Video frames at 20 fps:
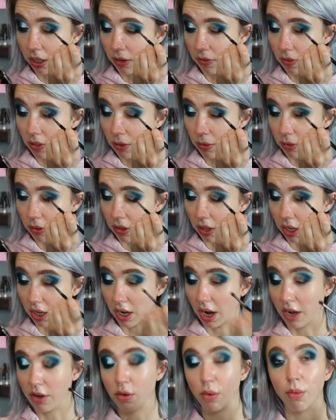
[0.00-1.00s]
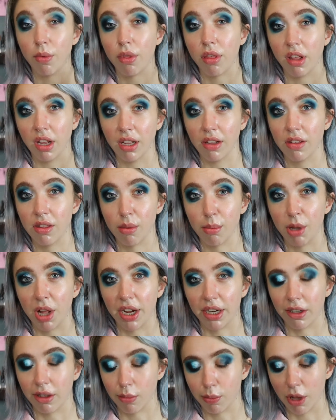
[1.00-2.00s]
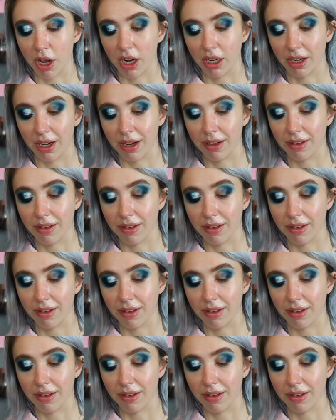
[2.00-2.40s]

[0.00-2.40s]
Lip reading: Even though I don't think it's the Black is Black, and